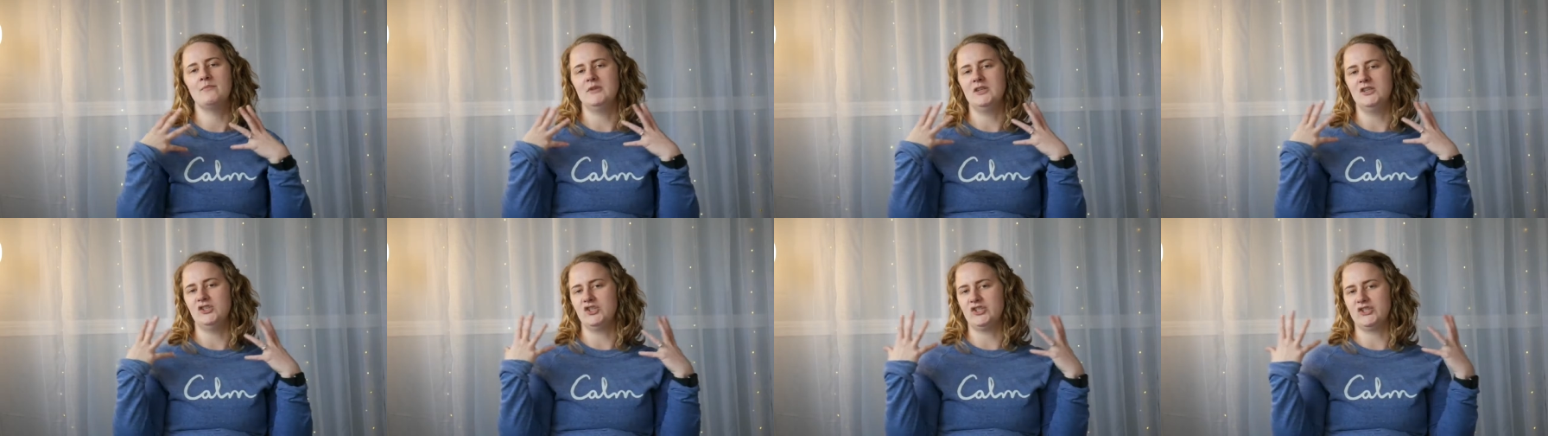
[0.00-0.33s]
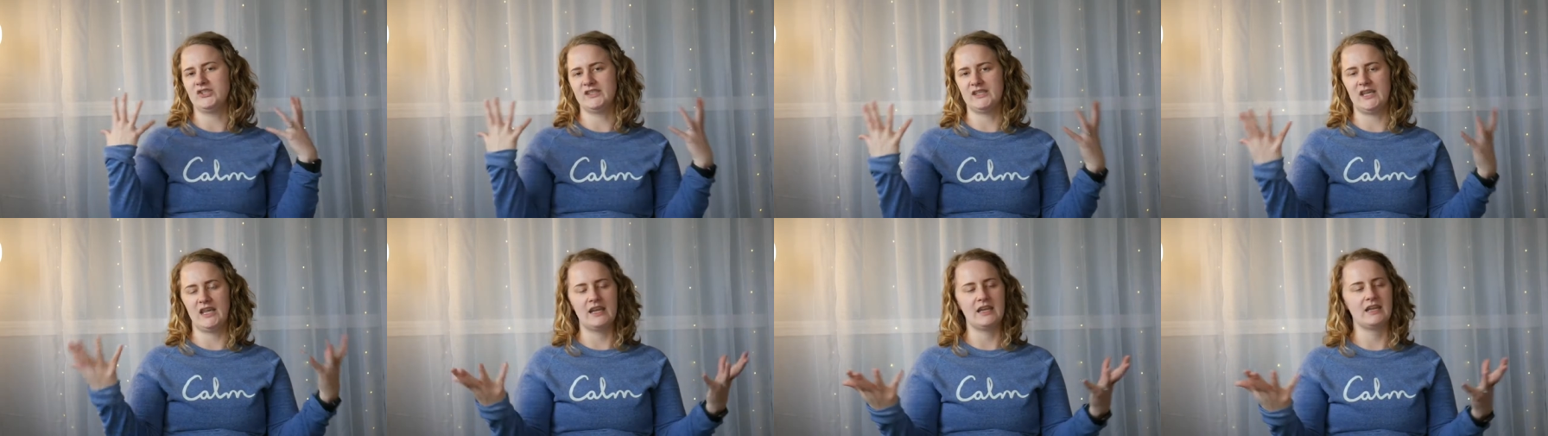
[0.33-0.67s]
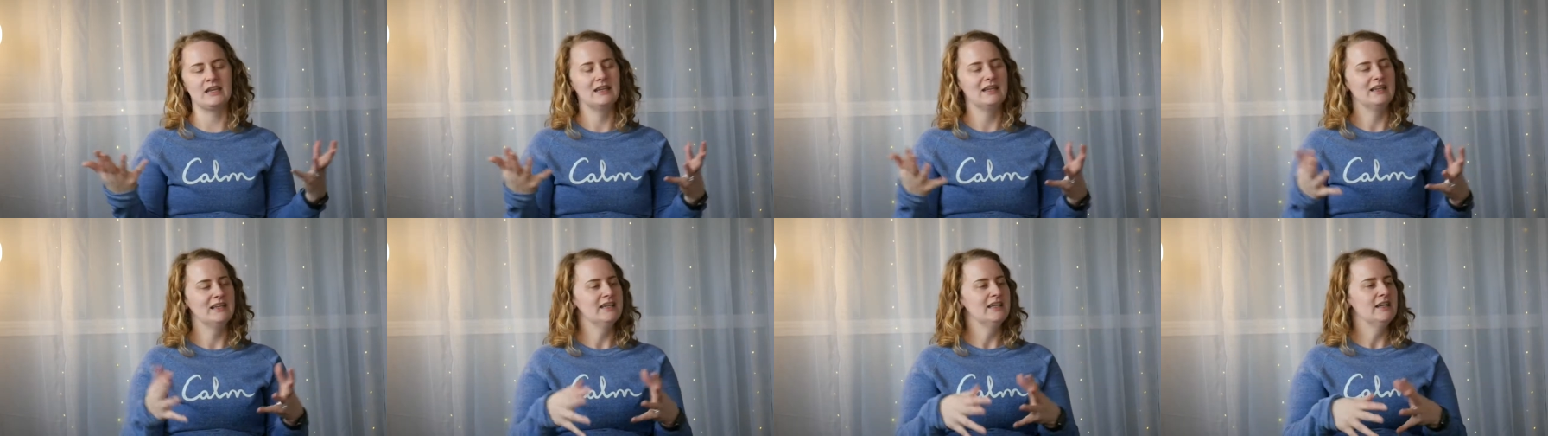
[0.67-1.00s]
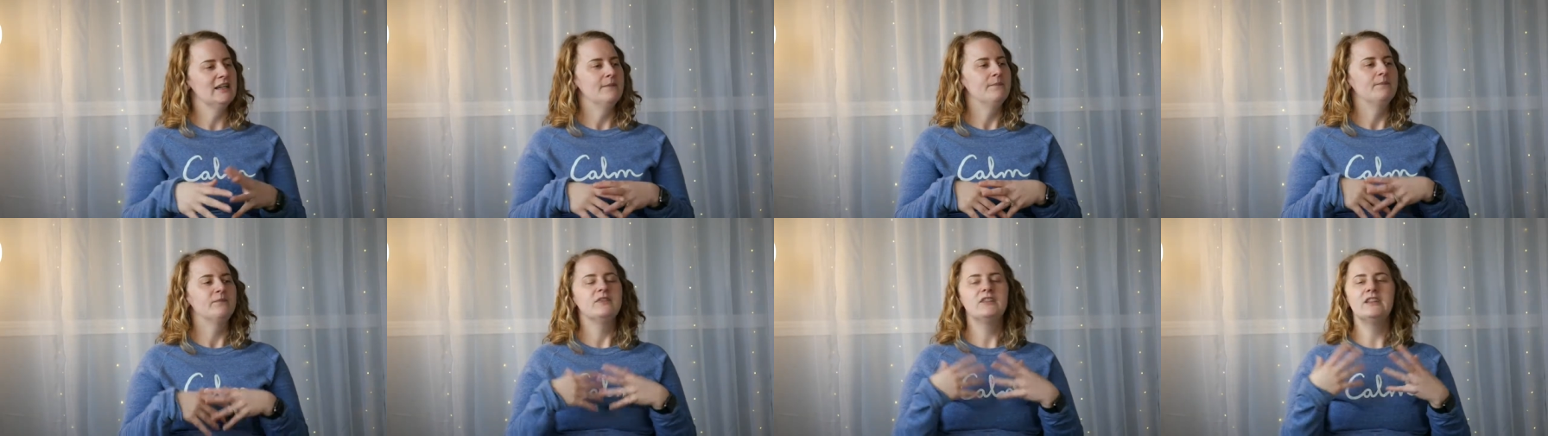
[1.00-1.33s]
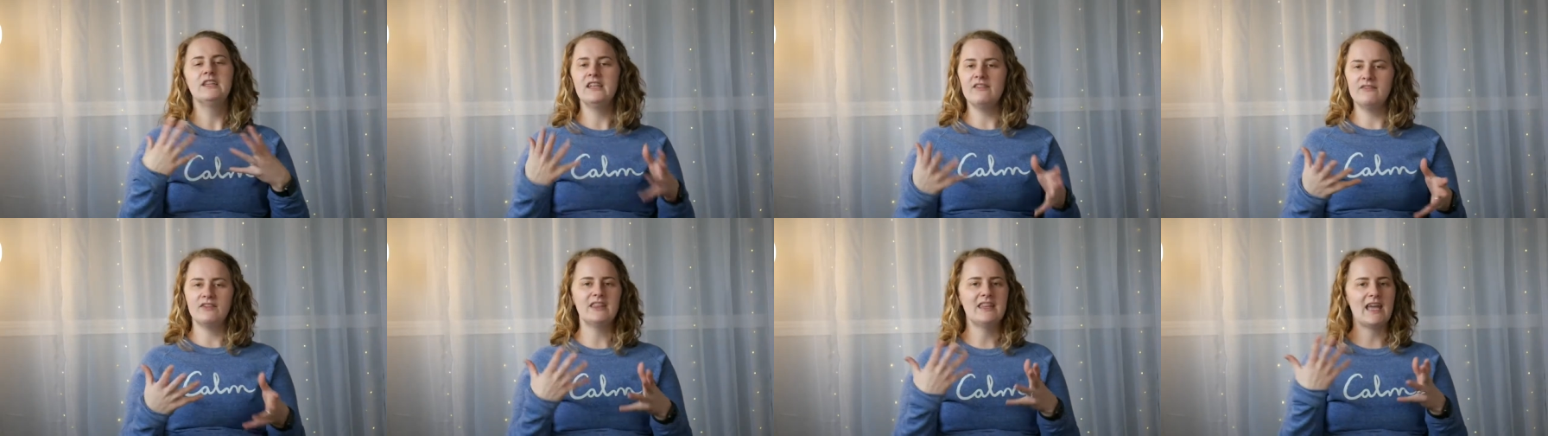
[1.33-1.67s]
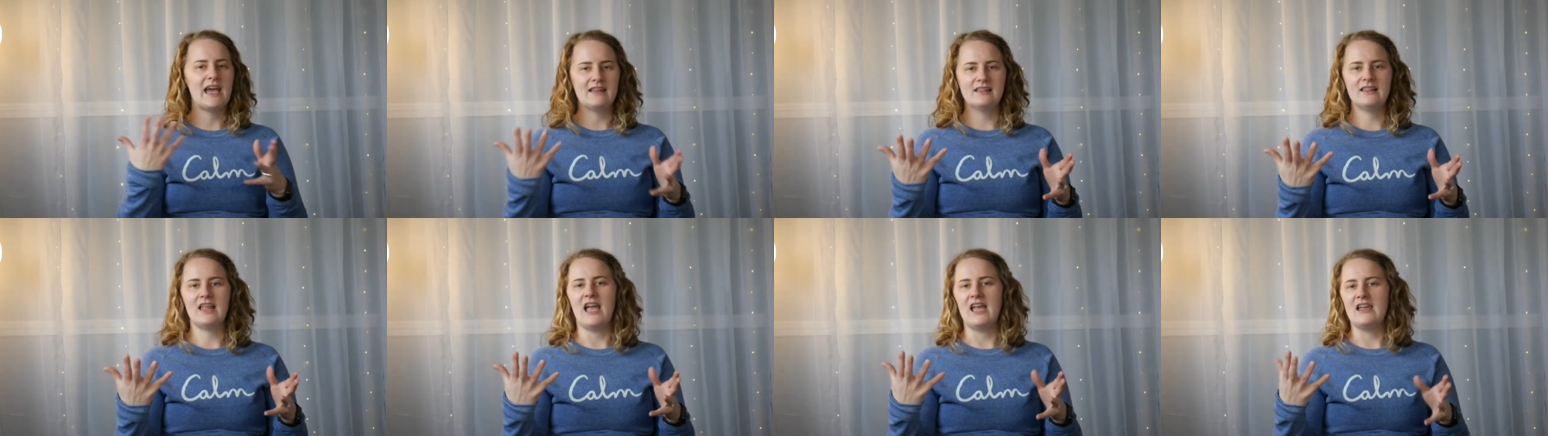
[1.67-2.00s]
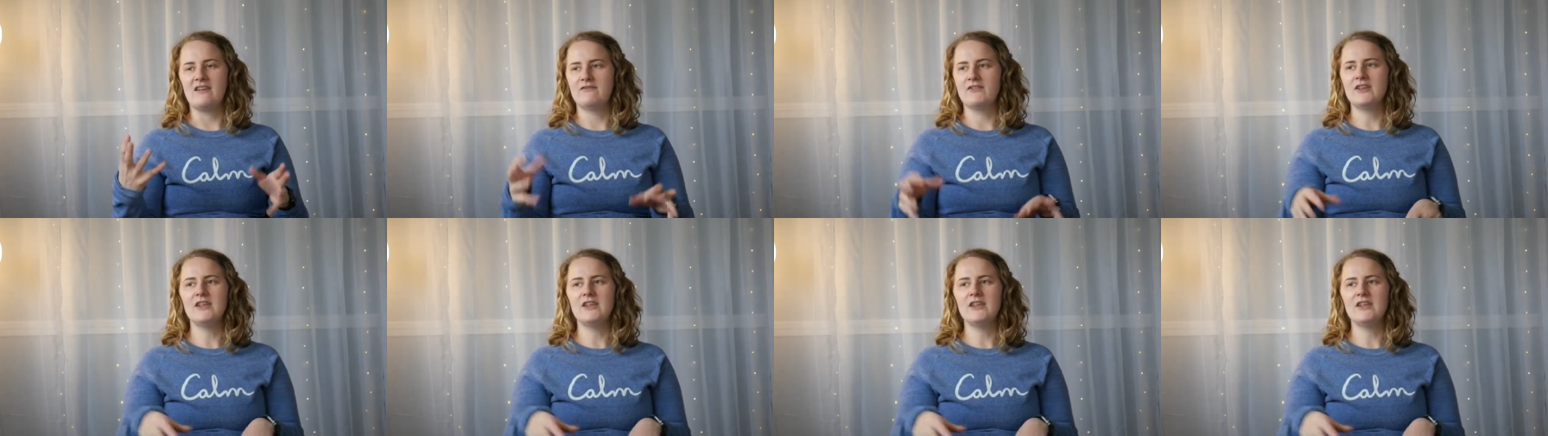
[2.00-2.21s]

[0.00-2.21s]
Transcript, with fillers: and just like living that life.